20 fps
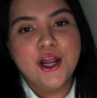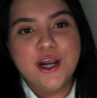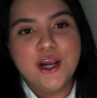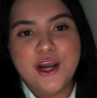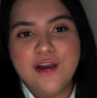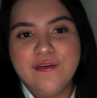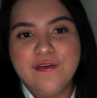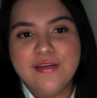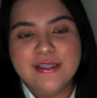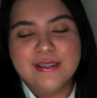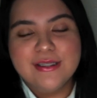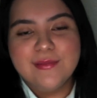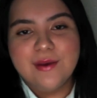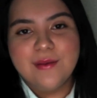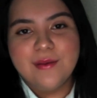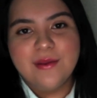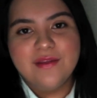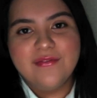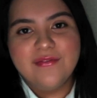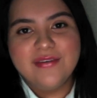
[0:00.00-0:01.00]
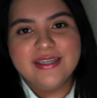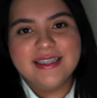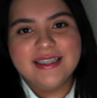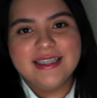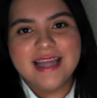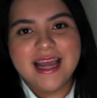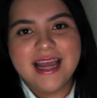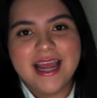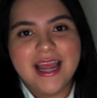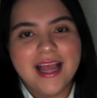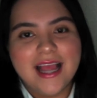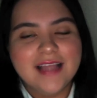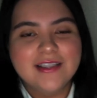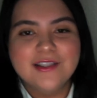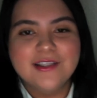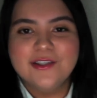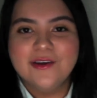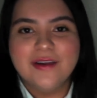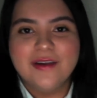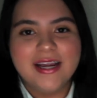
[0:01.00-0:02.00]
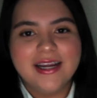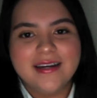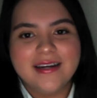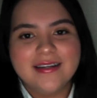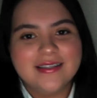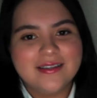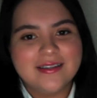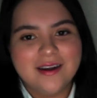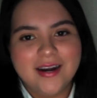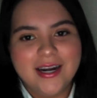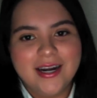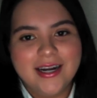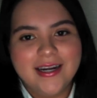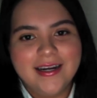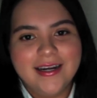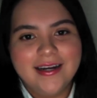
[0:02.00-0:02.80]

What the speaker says: nervous about my first day, yet so eager to start.